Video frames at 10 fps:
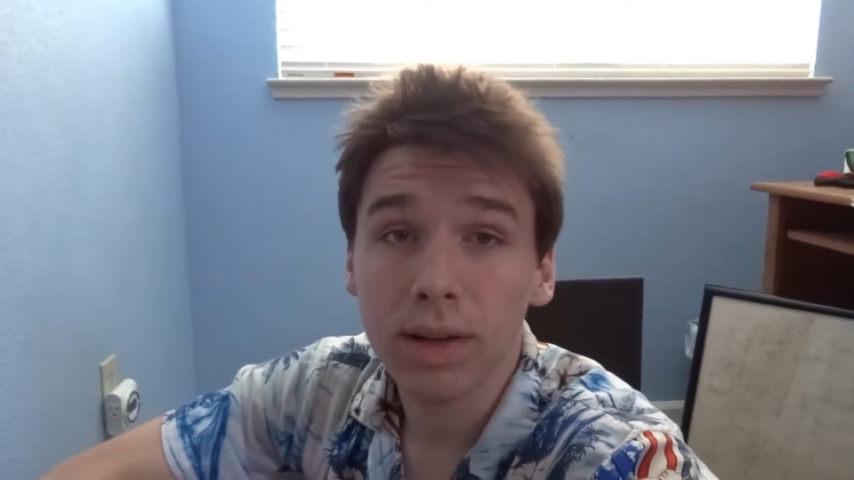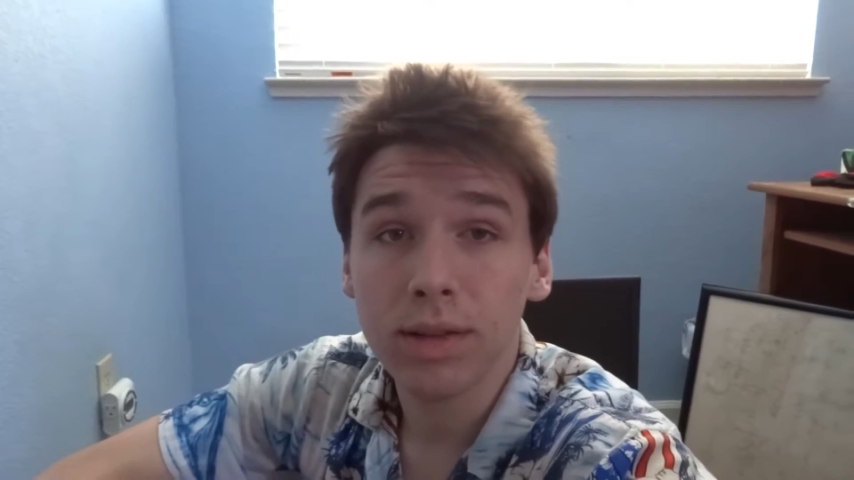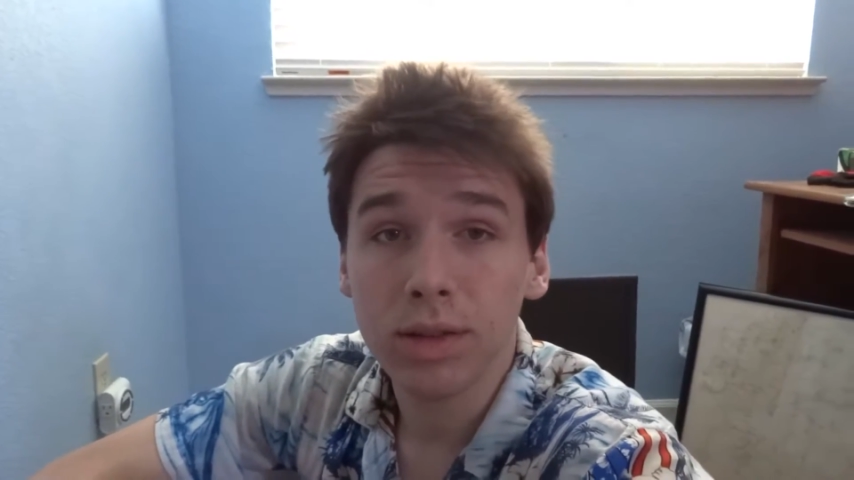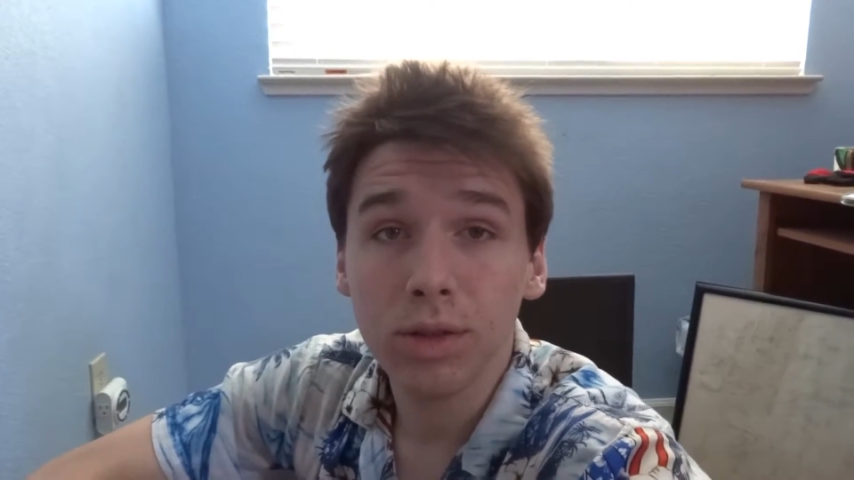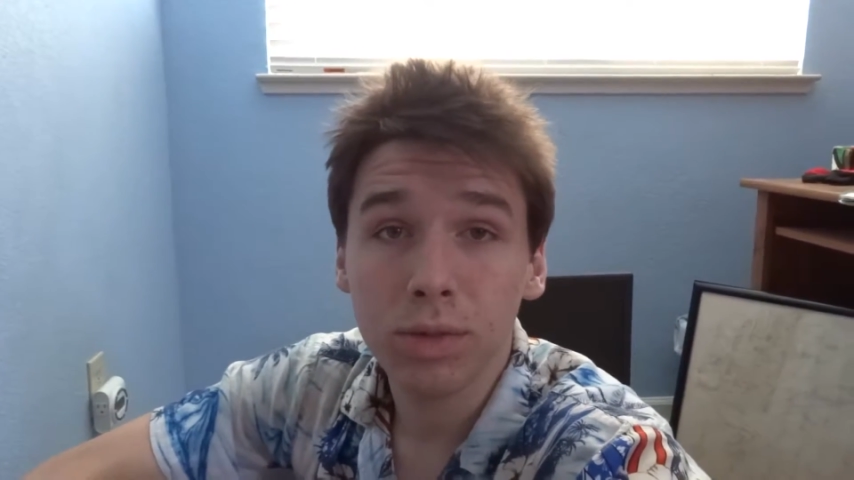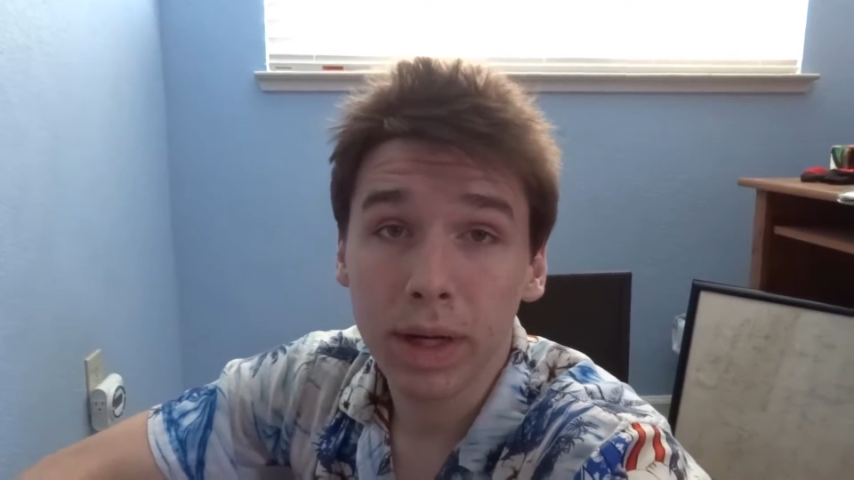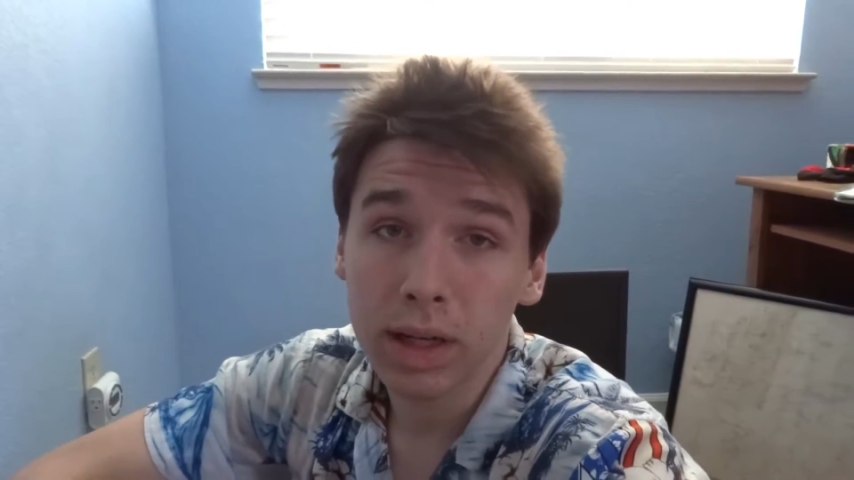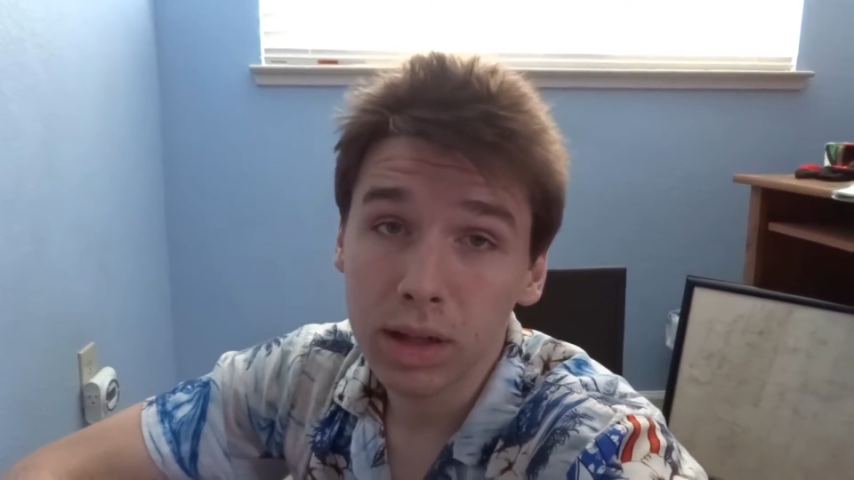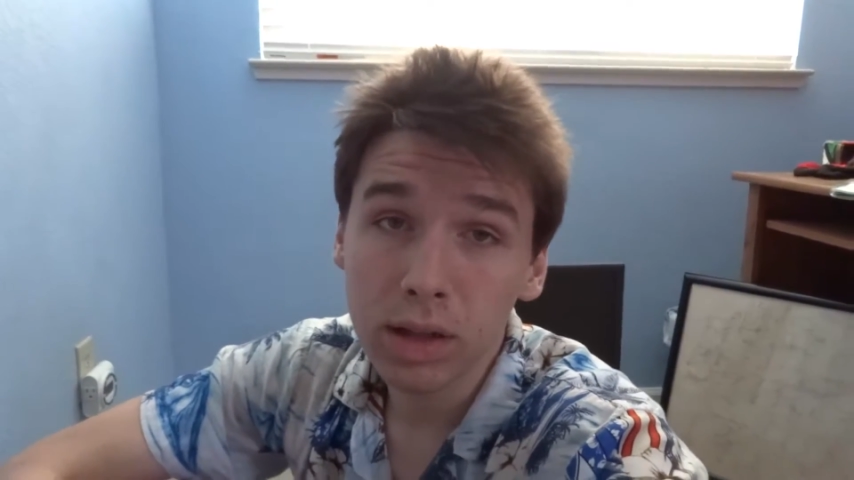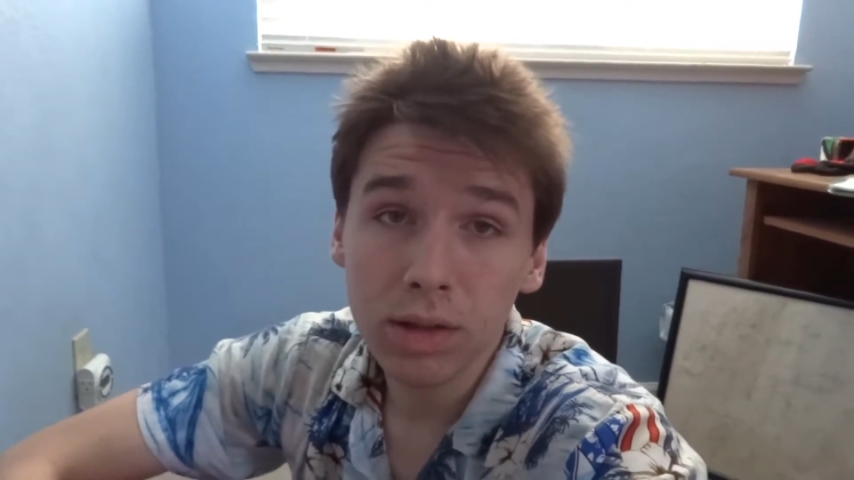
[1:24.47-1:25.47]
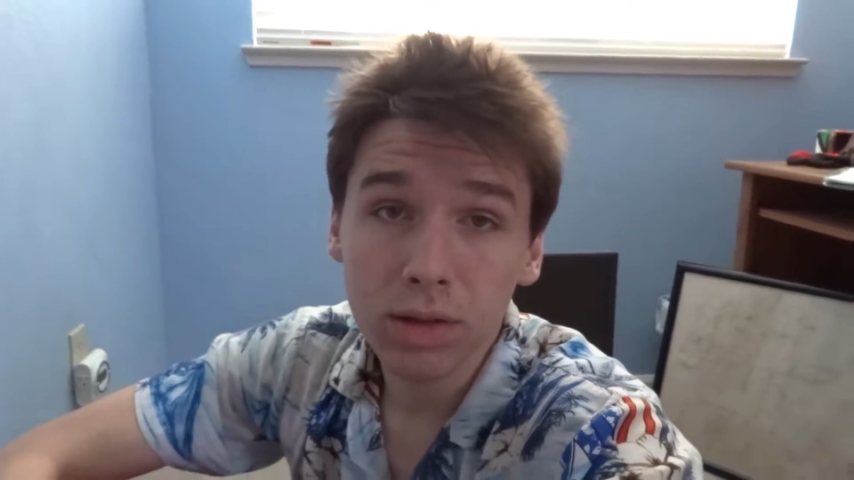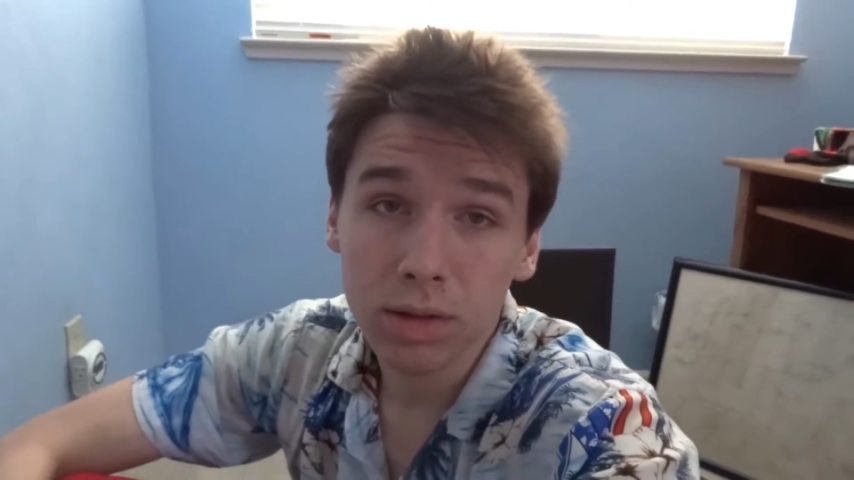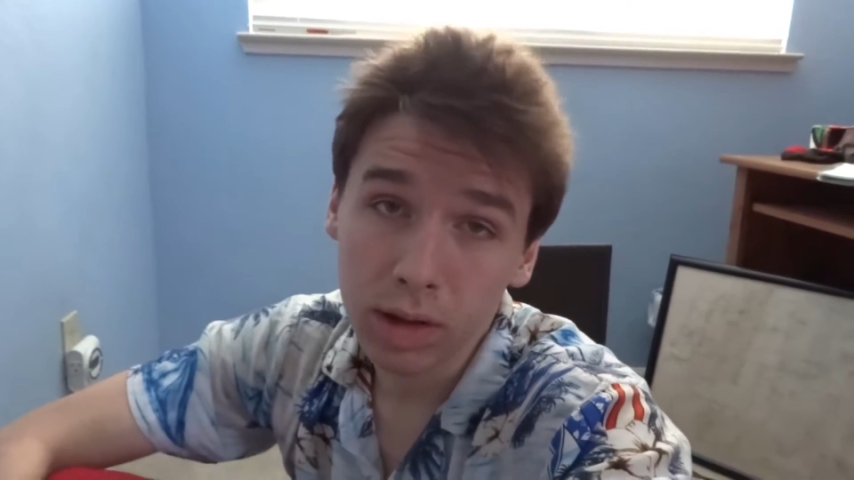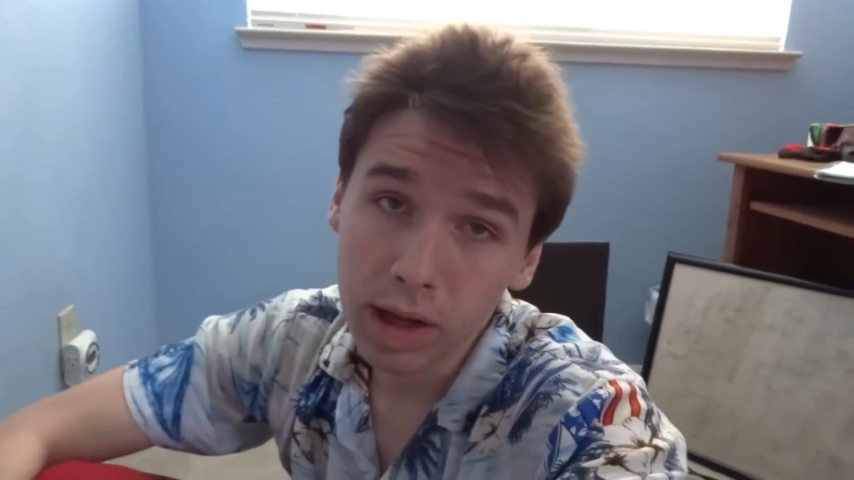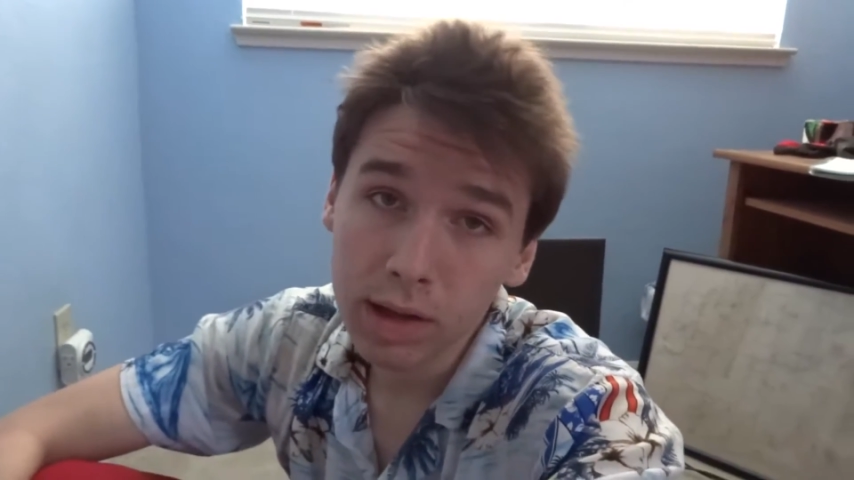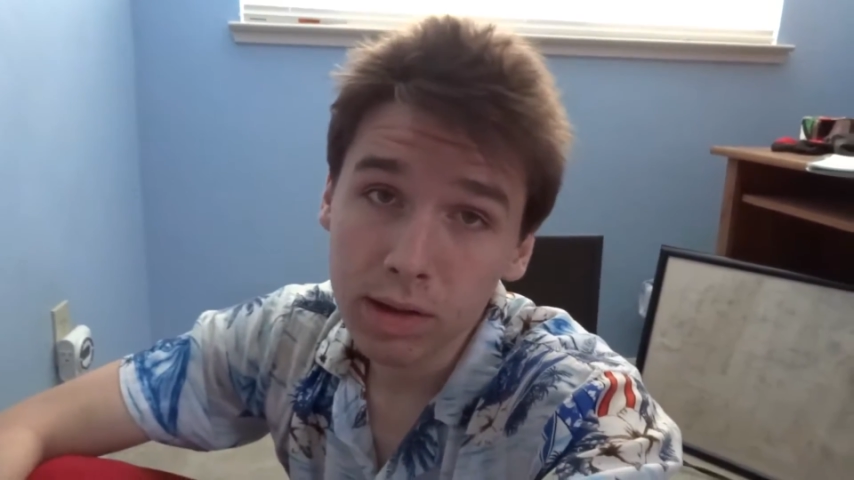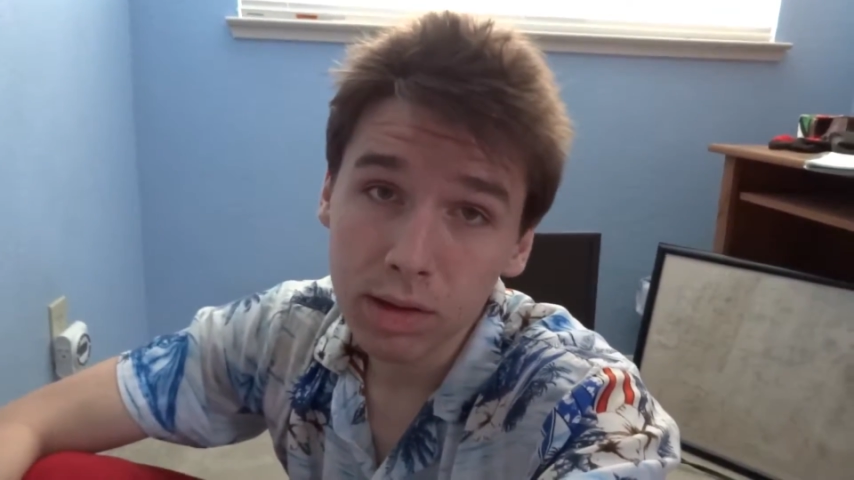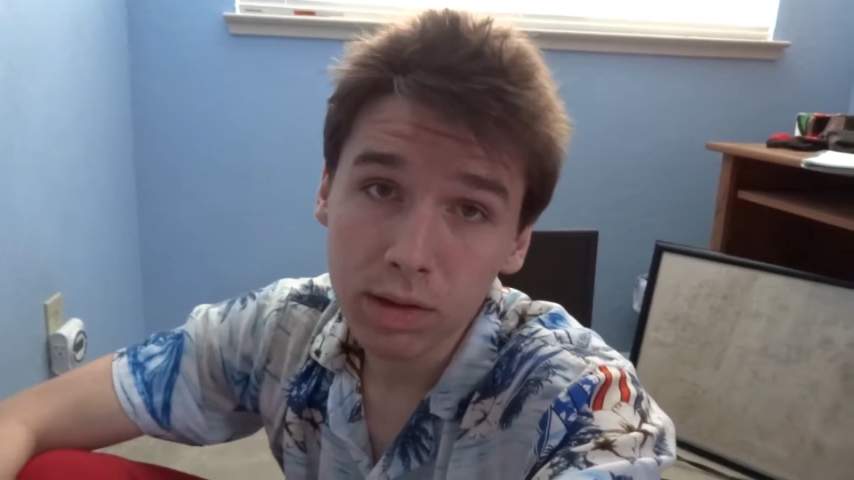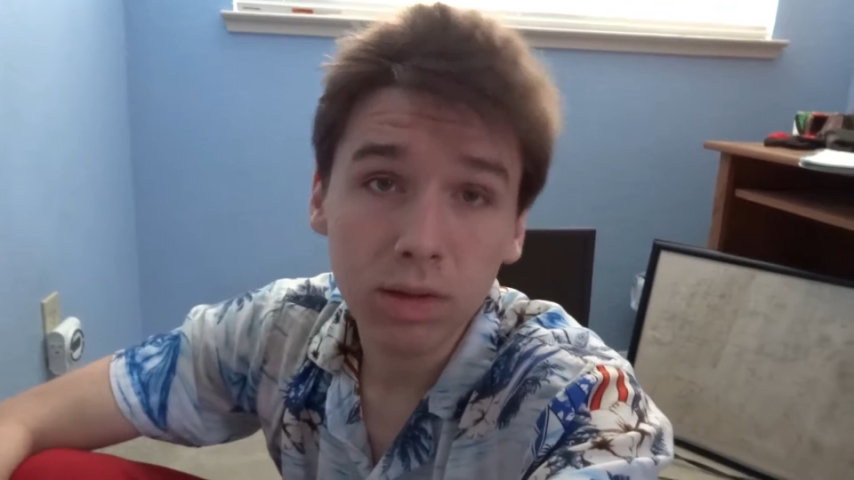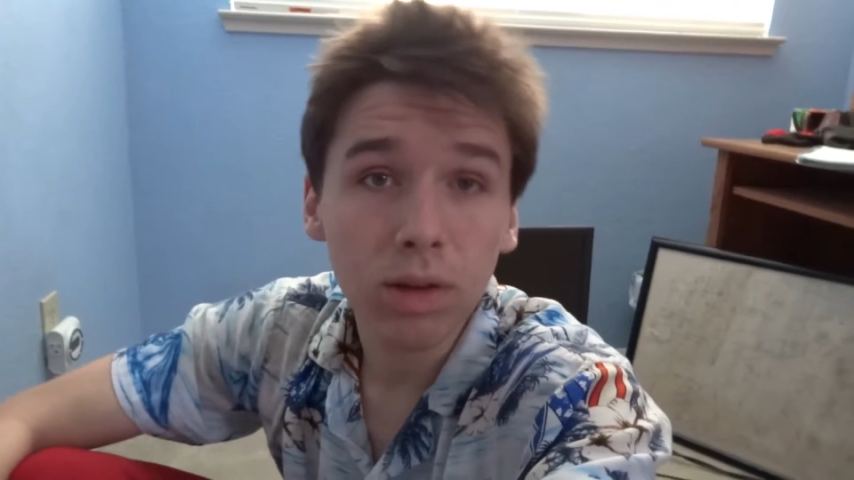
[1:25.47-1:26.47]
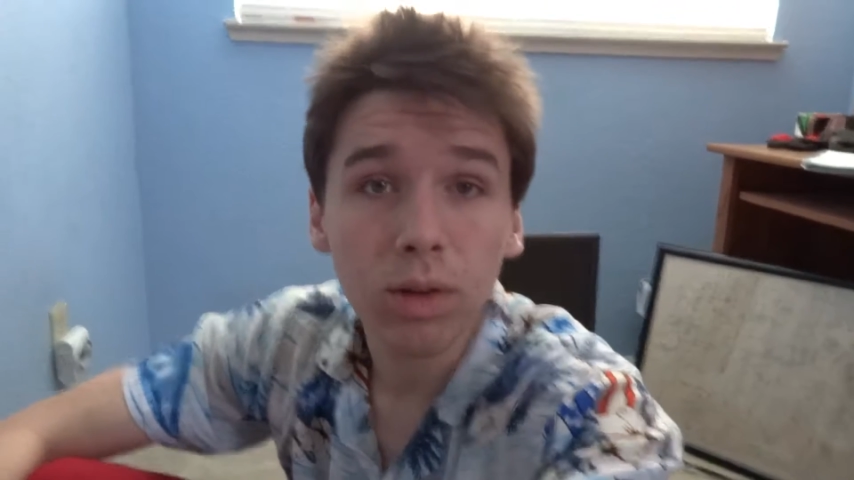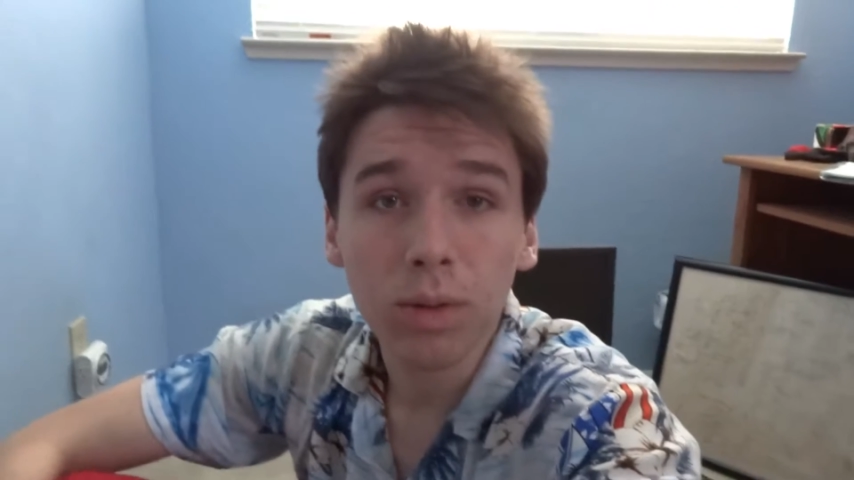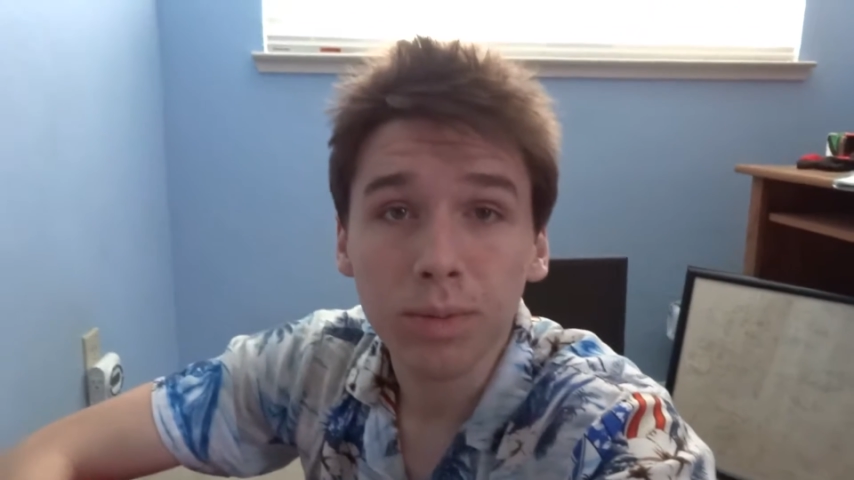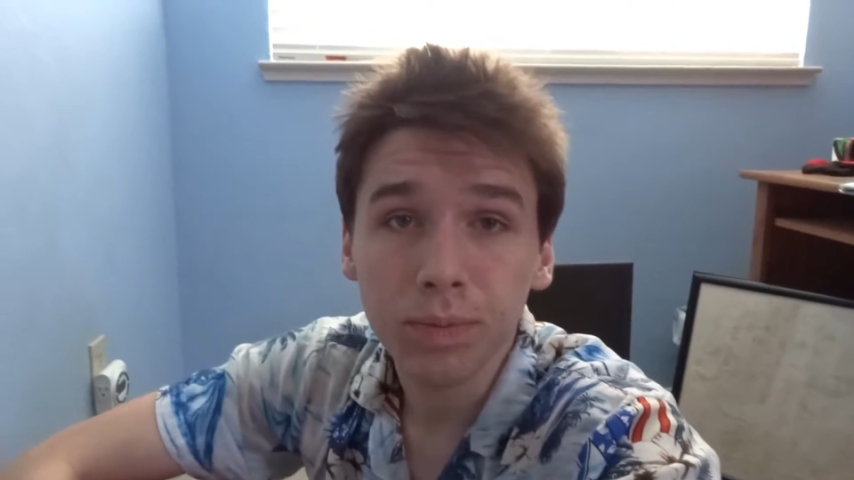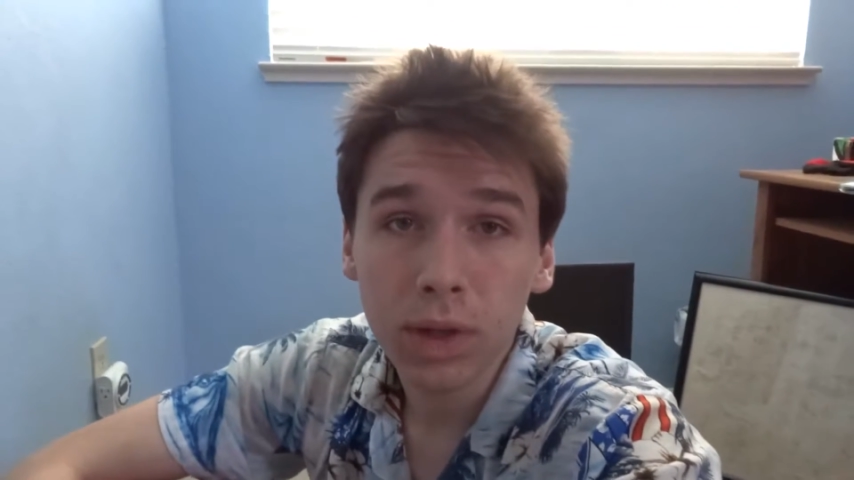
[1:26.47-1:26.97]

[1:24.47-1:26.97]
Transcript: it doesn't use my knees or legs, so